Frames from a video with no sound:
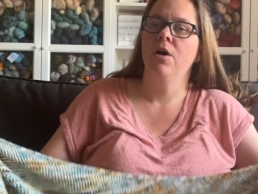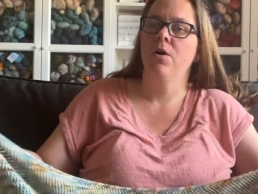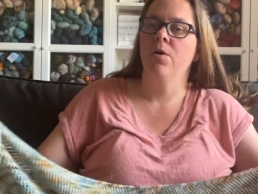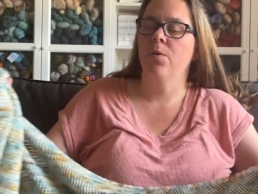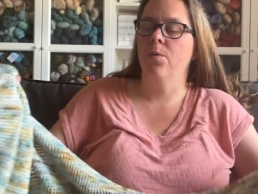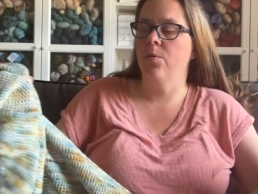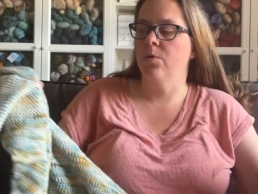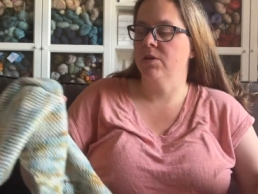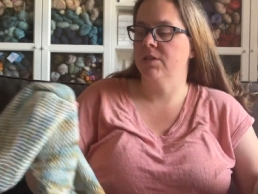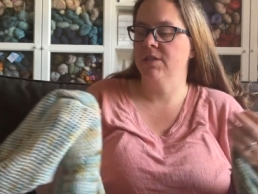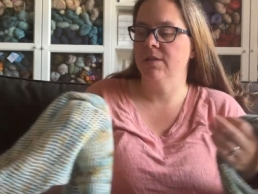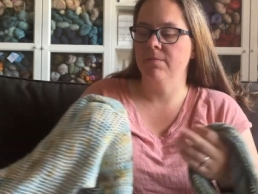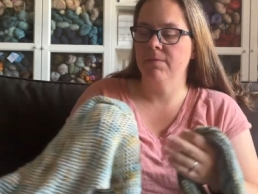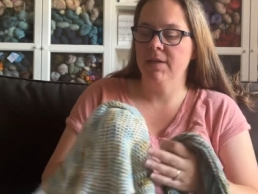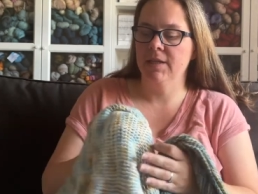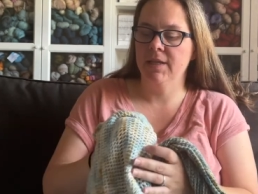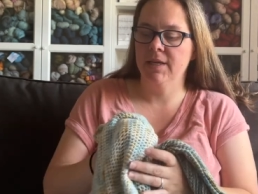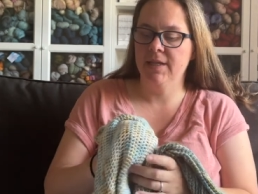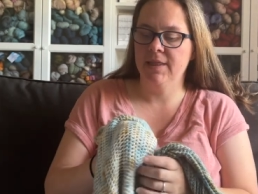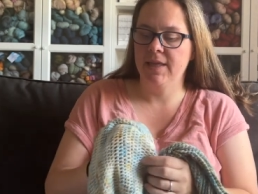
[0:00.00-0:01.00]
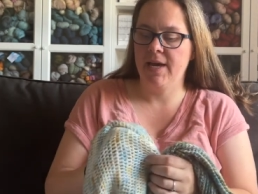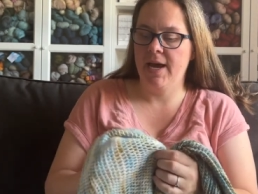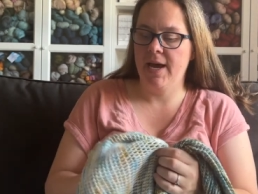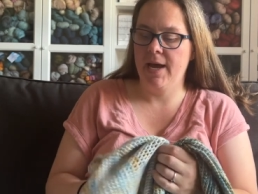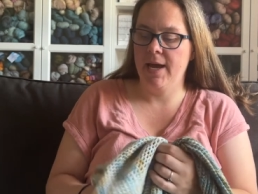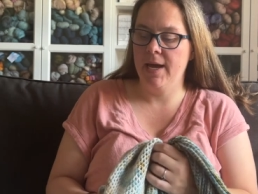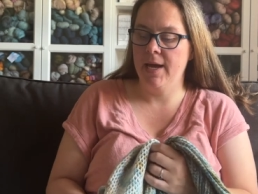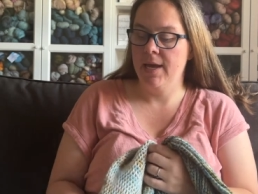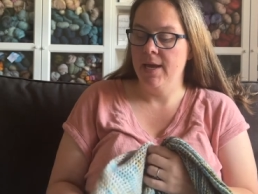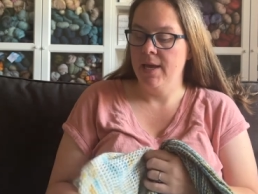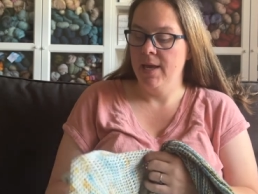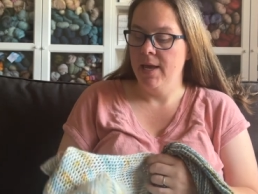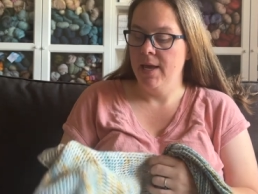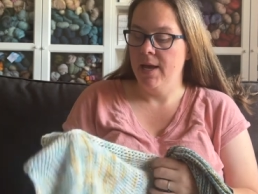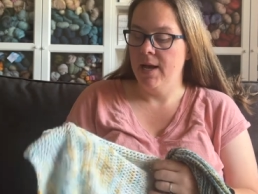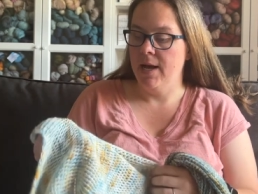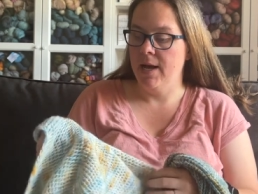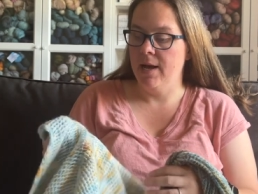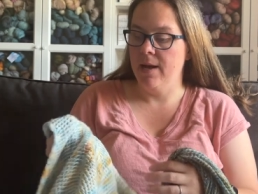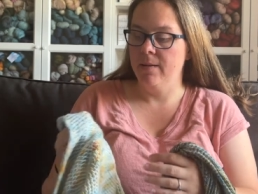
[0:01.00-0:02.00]
or something like that,
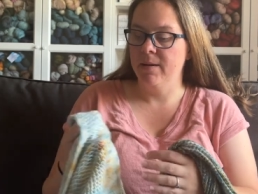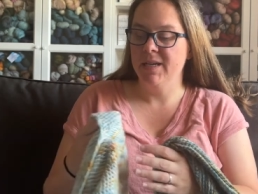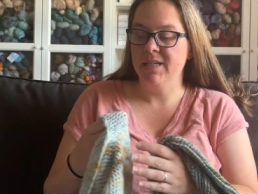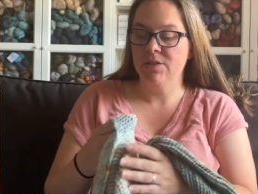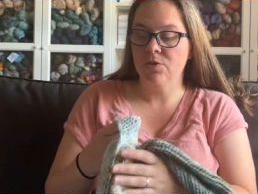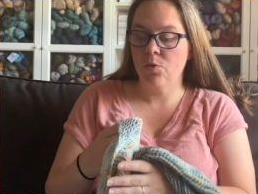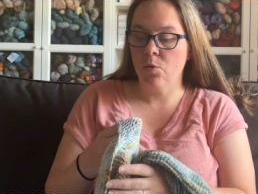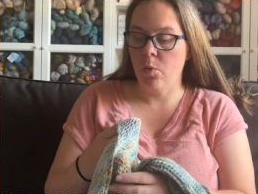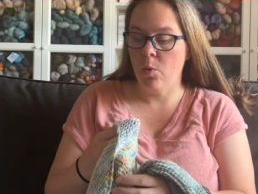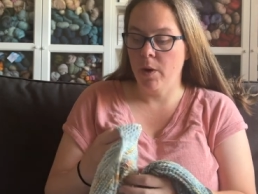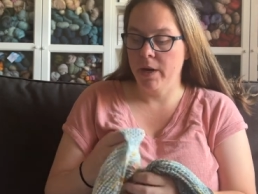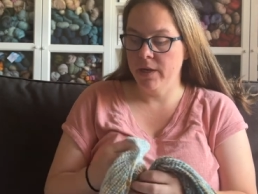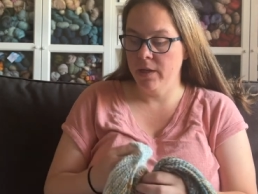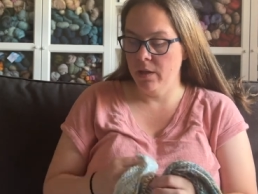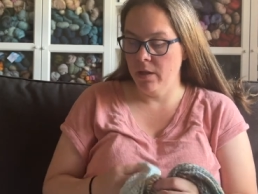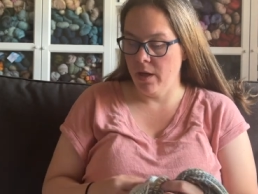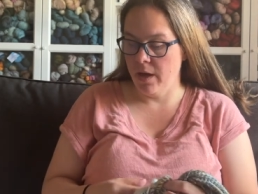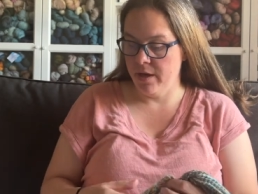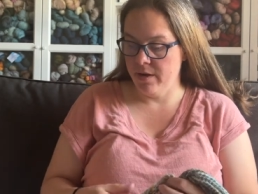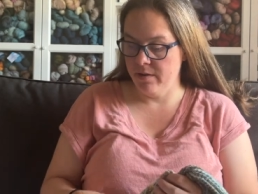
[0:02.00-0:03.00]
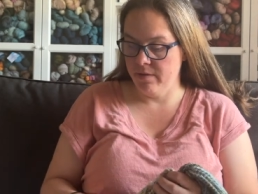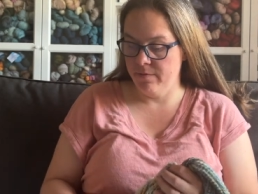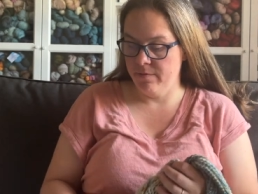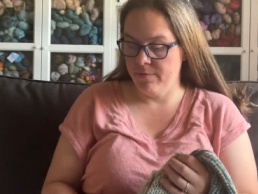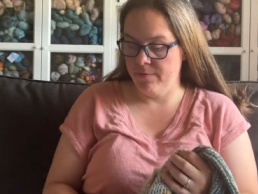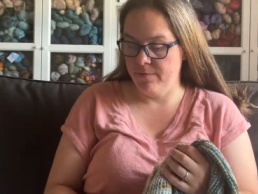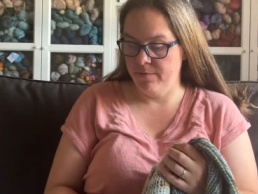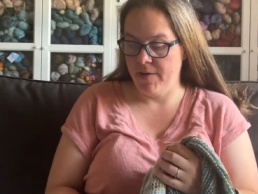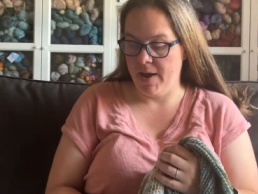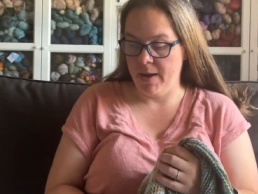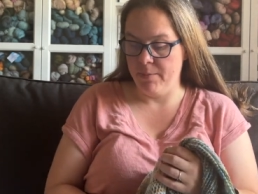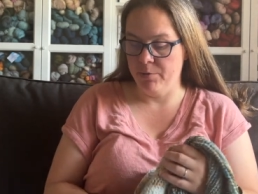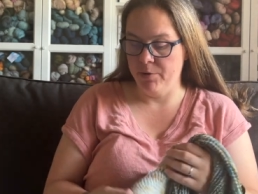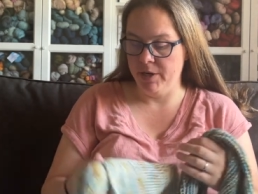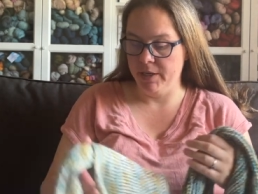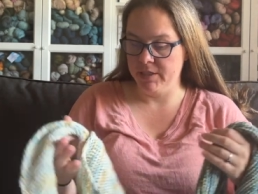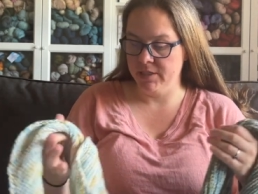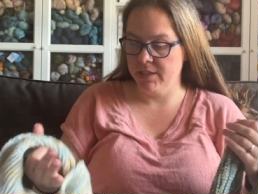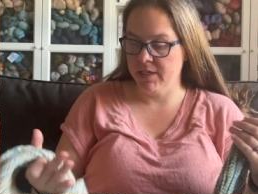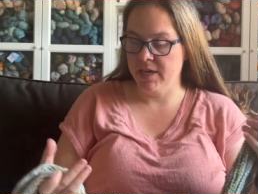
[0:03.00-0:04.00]
uh, it's quite a lot of
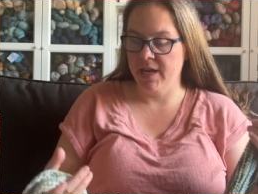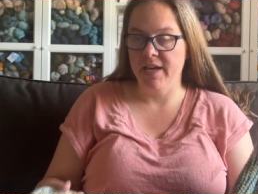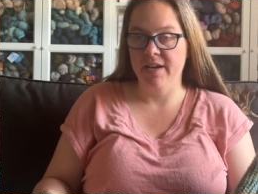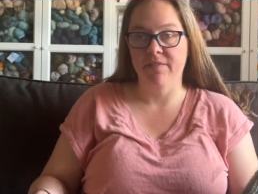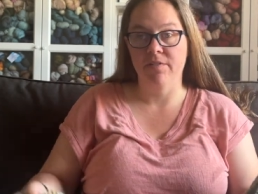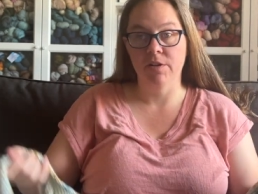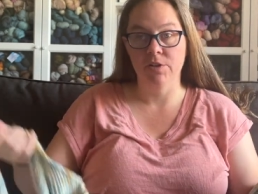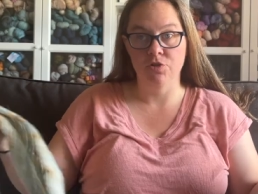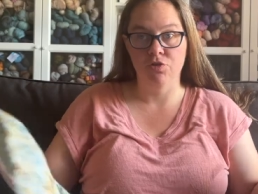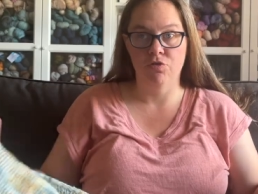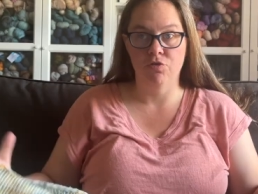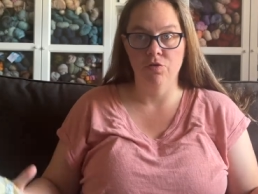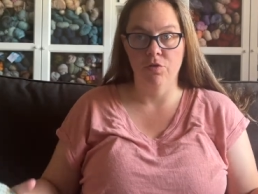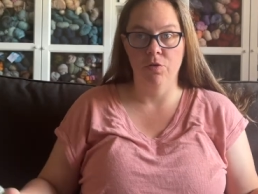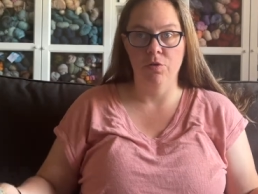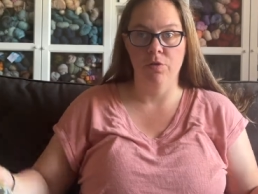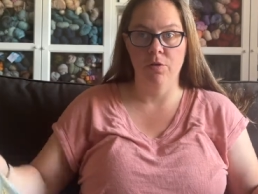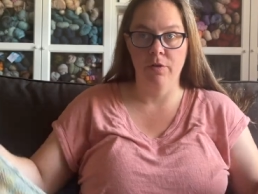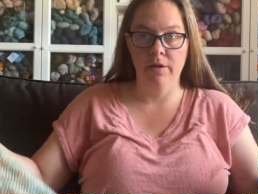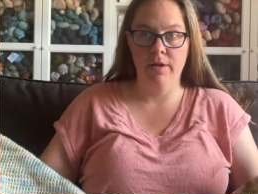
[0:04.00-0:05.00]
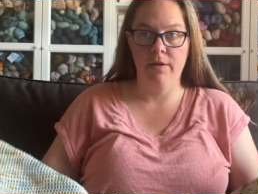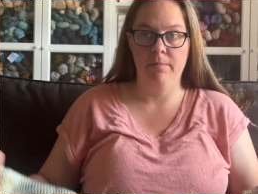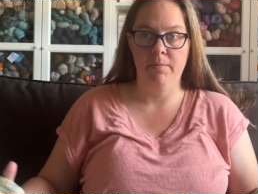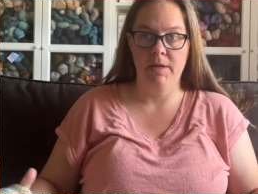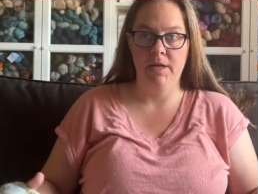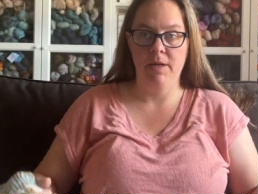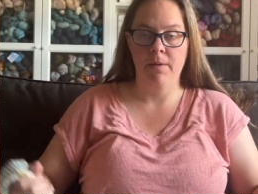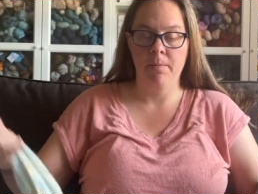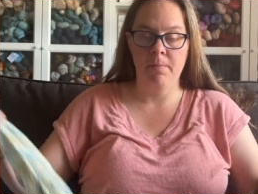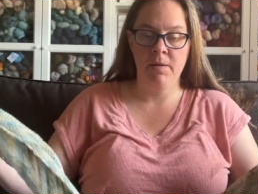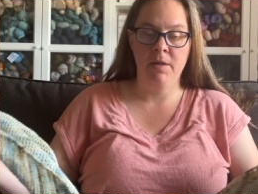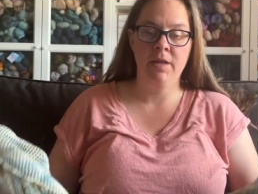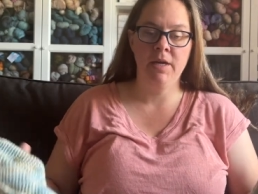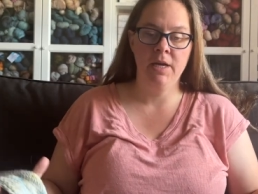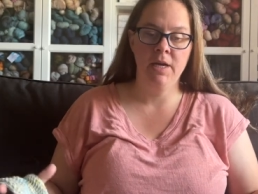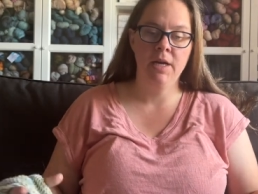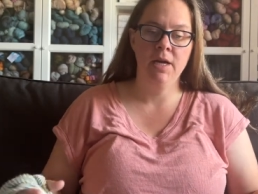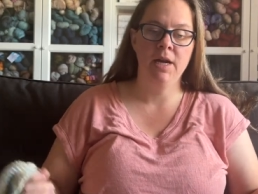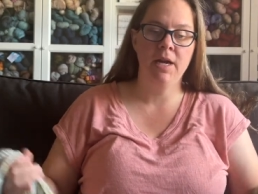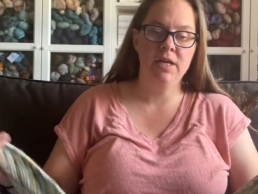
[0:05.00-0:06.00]
fabric to kind of control and
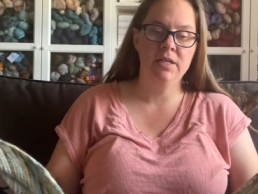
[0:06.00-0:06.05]
manipulate.